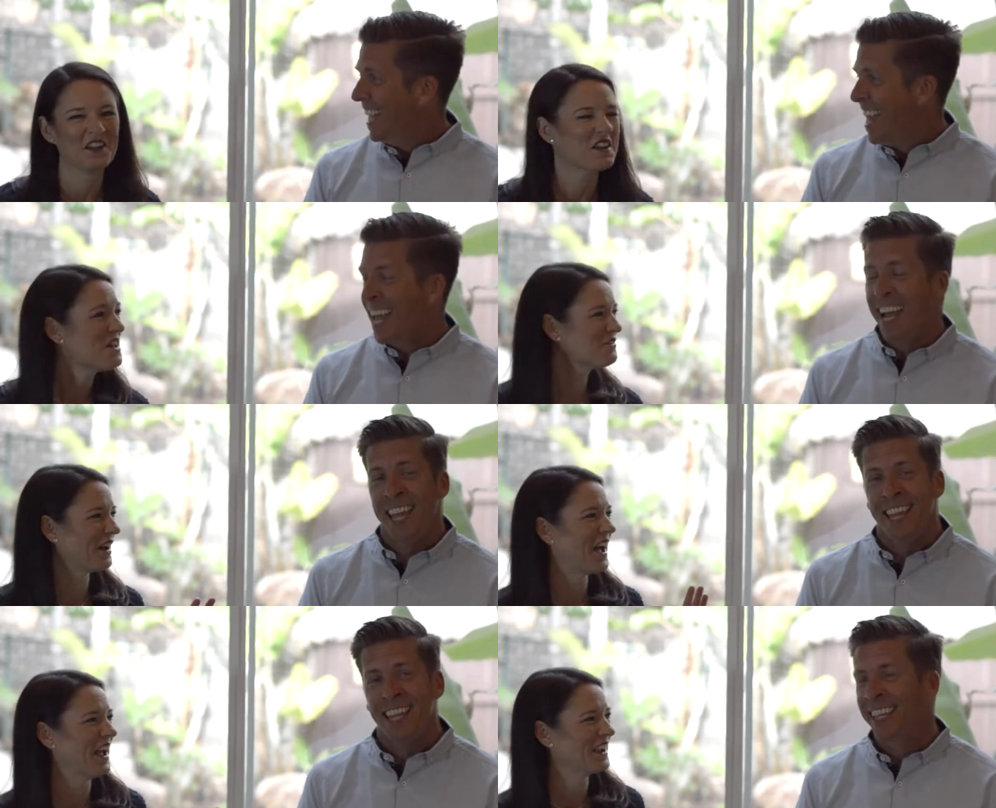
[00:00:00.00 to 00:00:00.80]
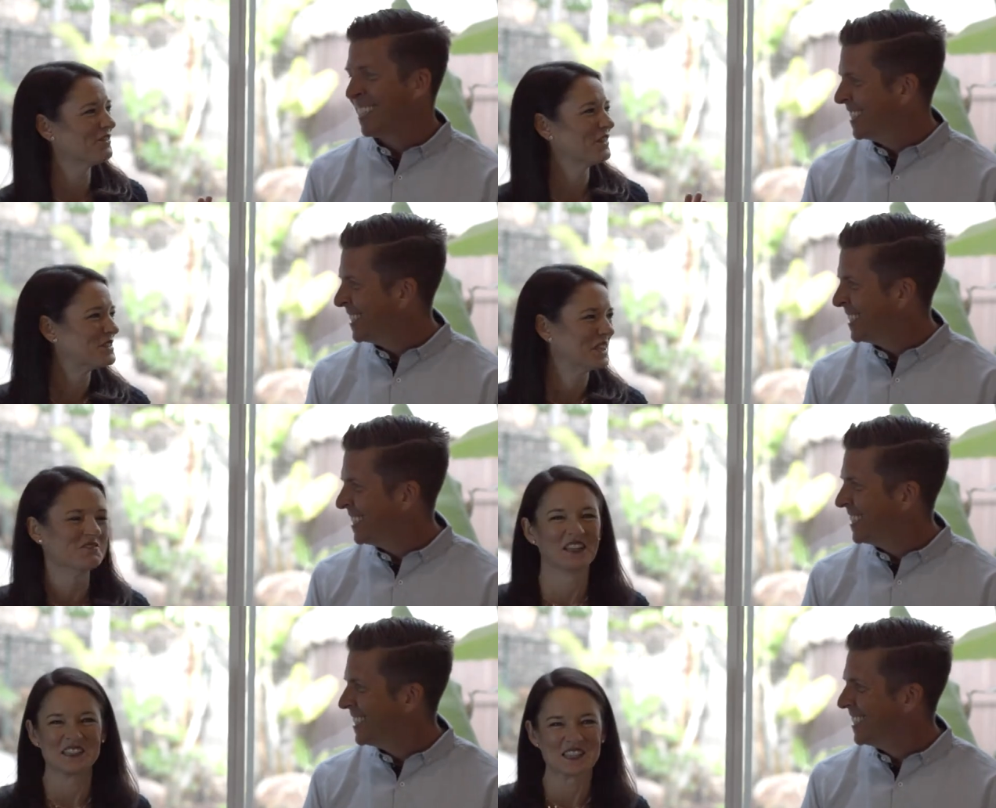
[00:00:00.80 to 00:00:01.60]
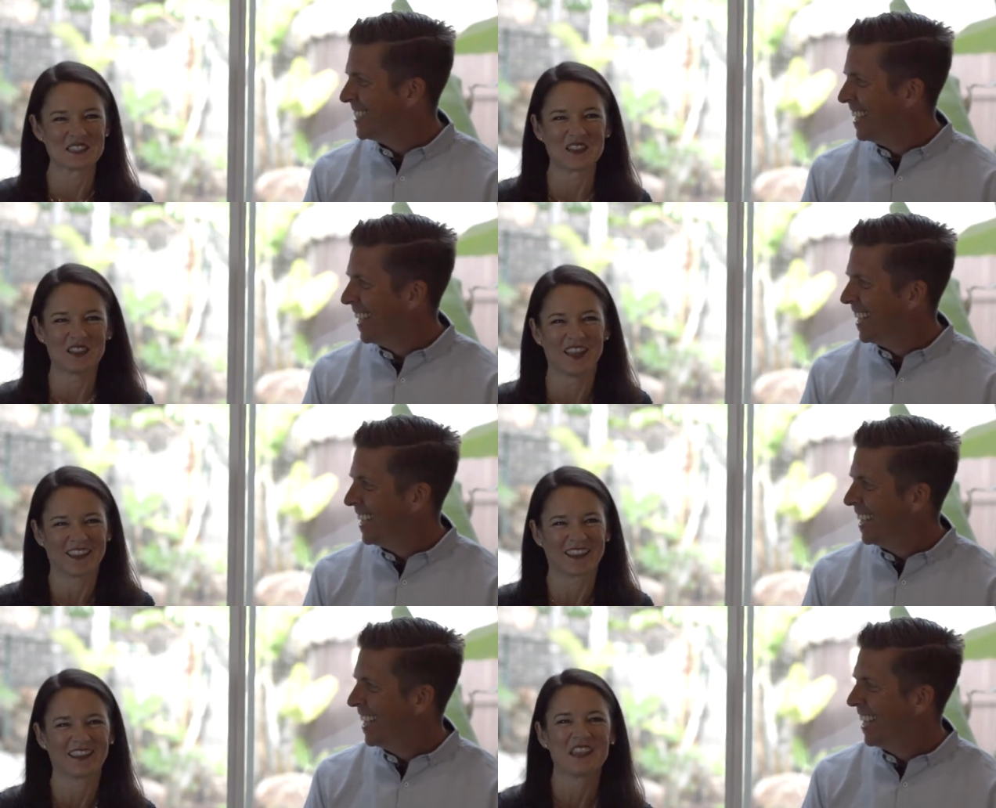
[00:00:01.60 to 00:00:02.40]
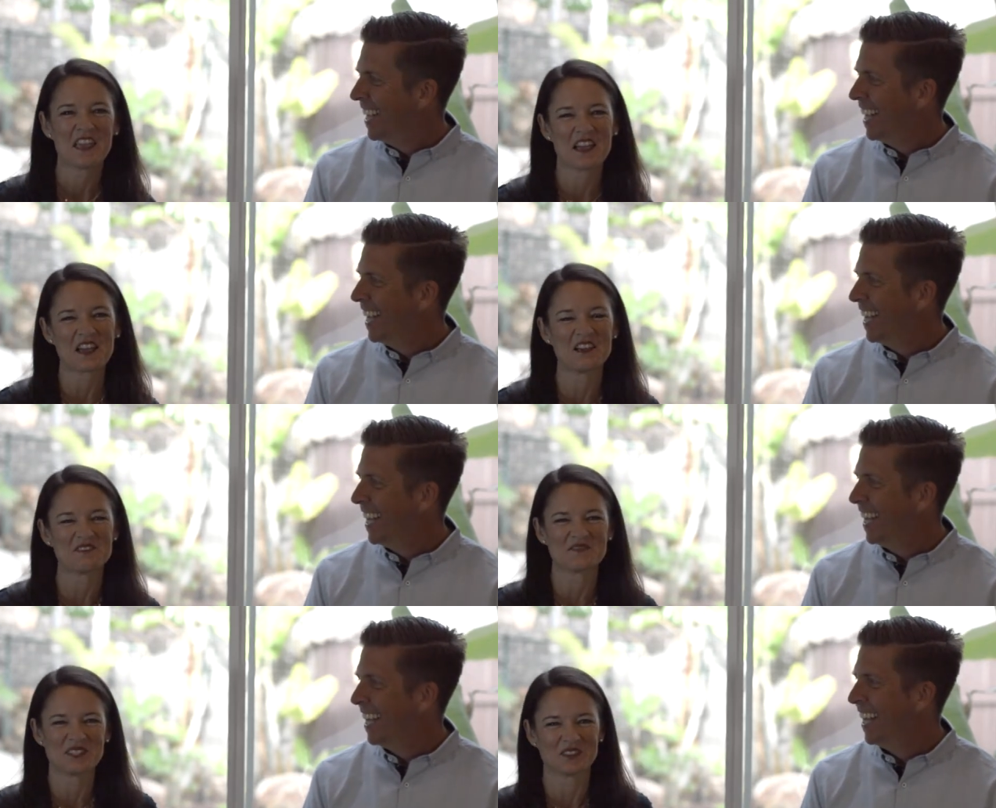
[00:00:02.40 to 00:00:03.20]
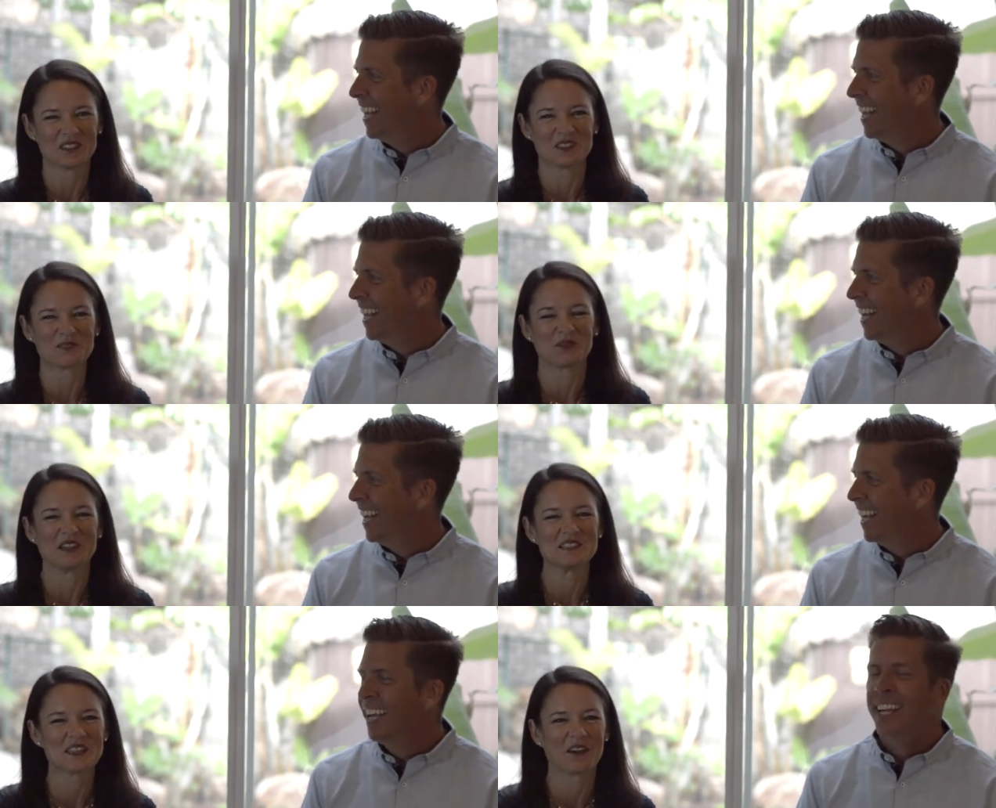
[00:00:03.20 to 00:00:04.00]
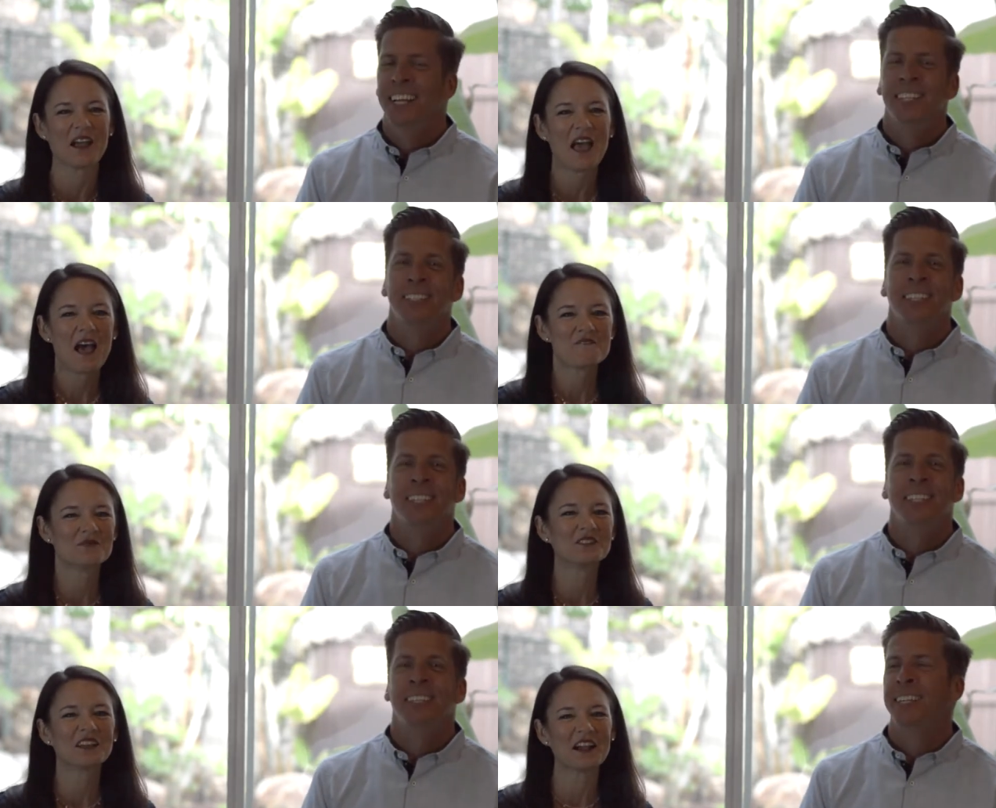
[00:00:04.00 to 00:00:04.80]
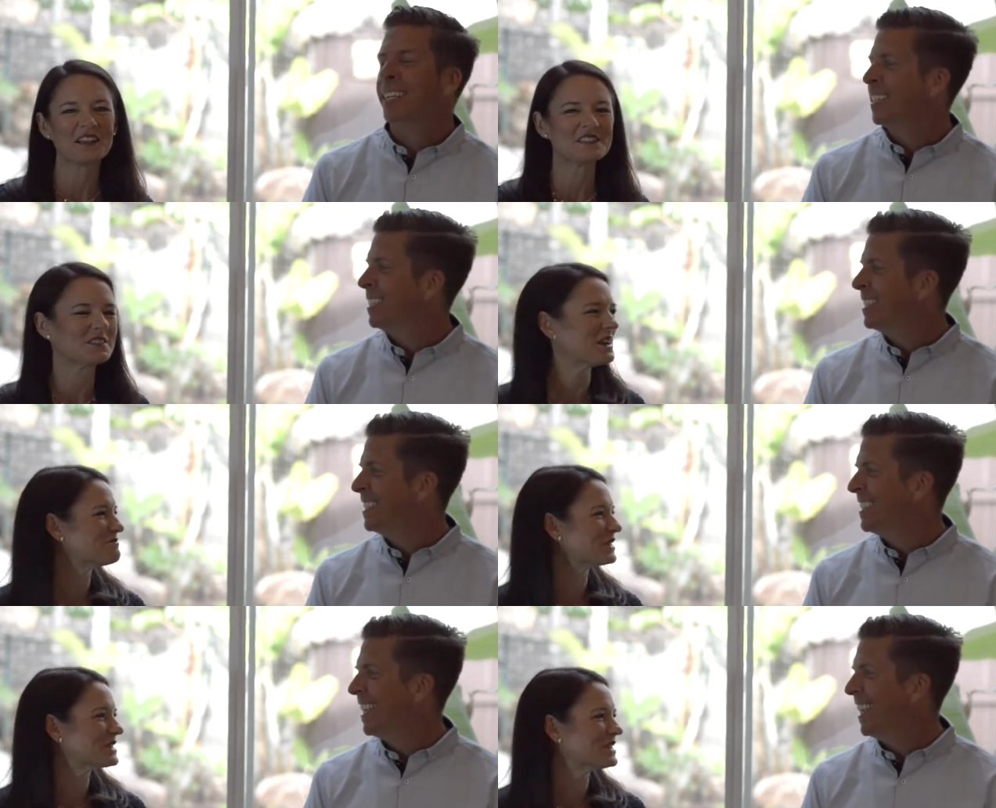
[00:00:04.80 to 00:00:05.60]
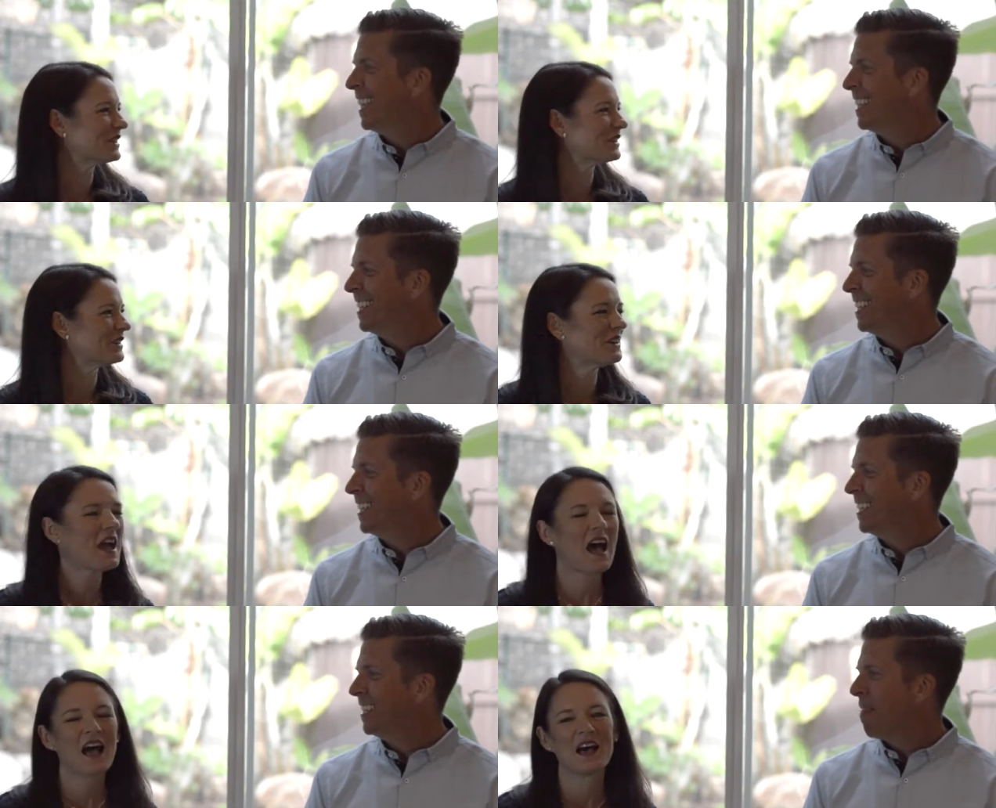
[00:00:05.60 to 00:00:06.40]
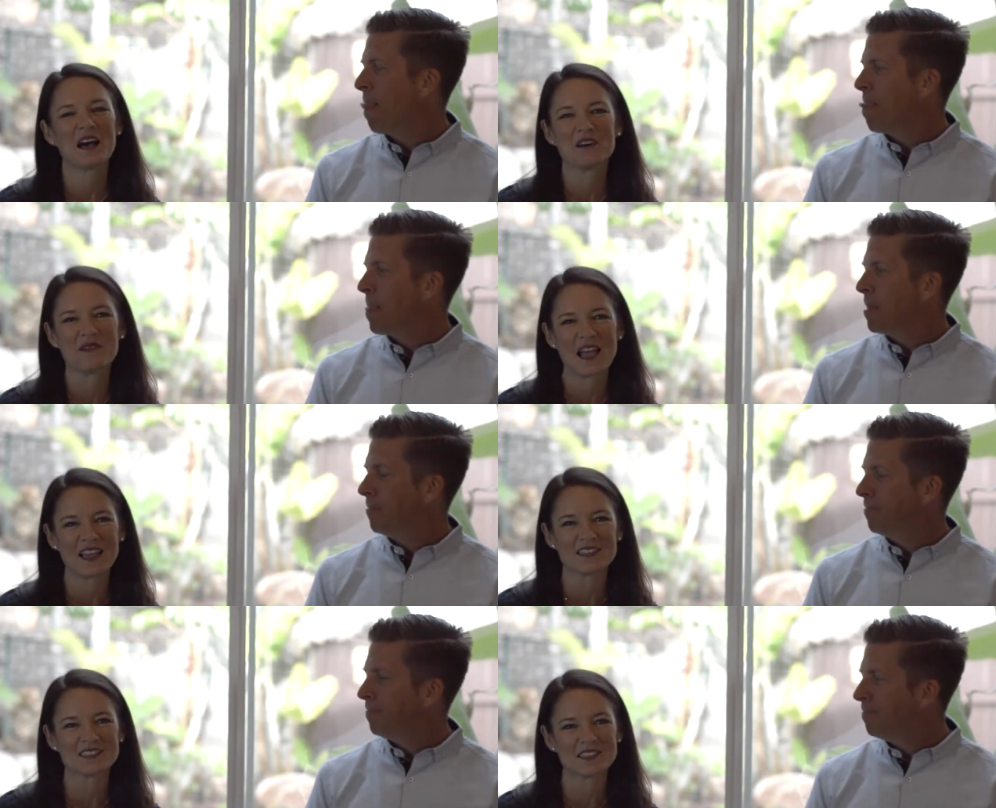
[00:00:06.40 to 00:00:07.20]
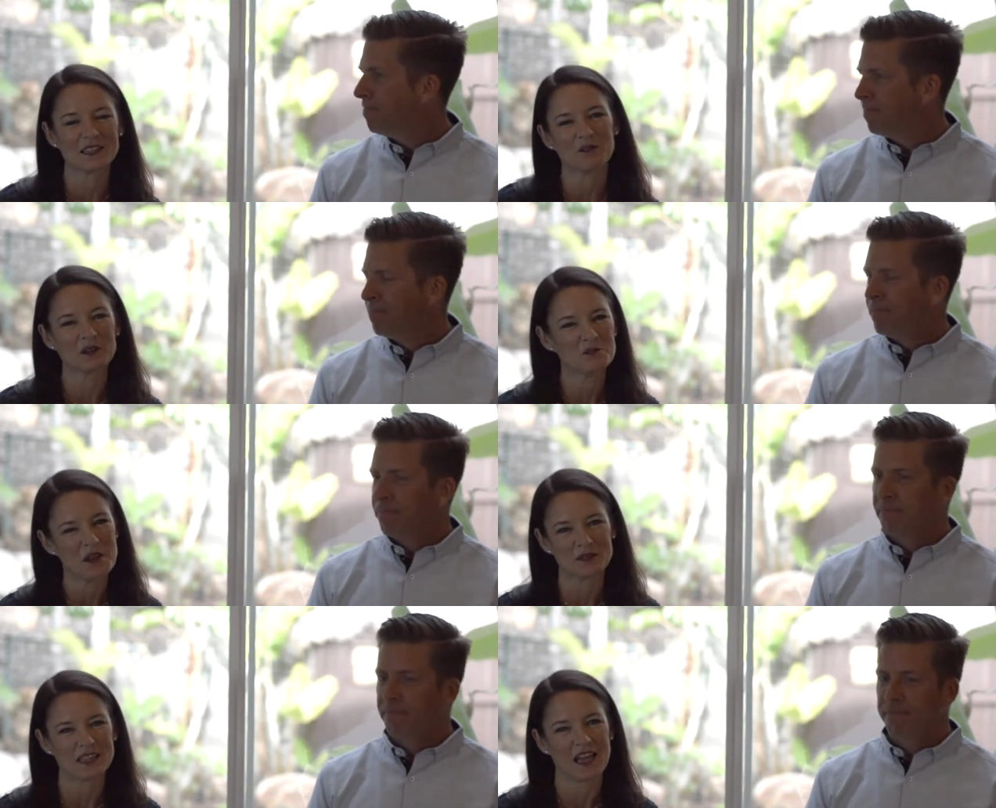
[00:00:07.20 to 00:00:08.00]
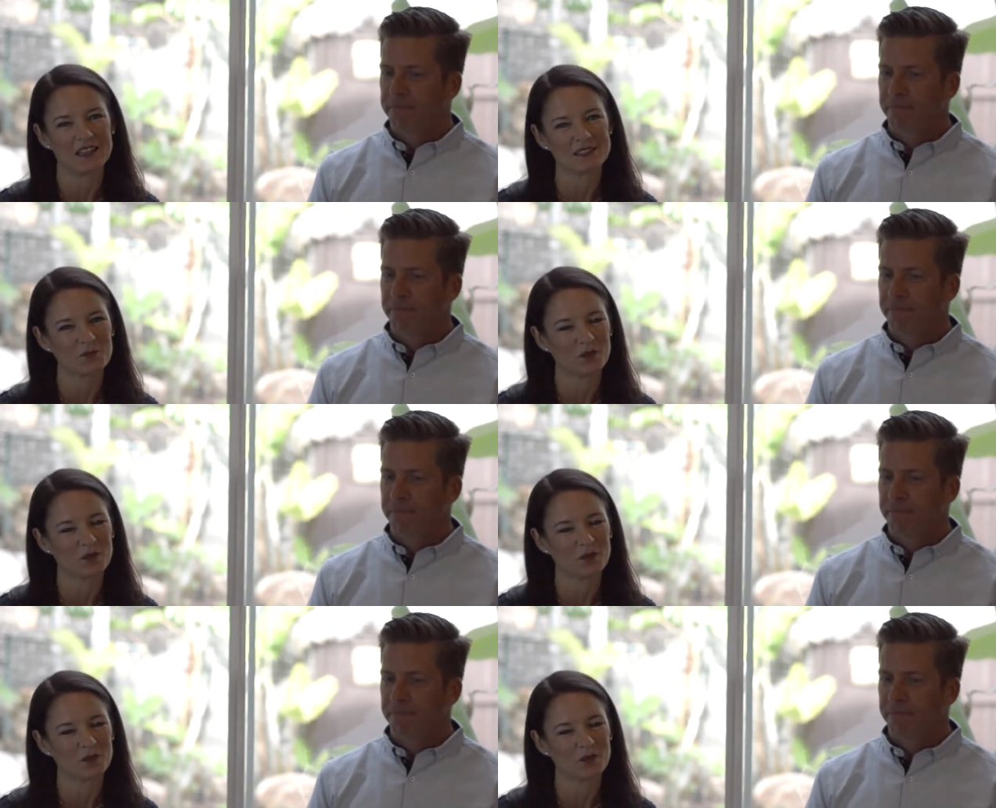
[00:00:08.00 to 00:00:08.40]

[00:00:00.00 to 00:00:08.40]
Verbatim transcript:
Speaker 1: by 15 minutes. That's all I can um, do at this point. So, moving on to number two, um, as anyone who knows us,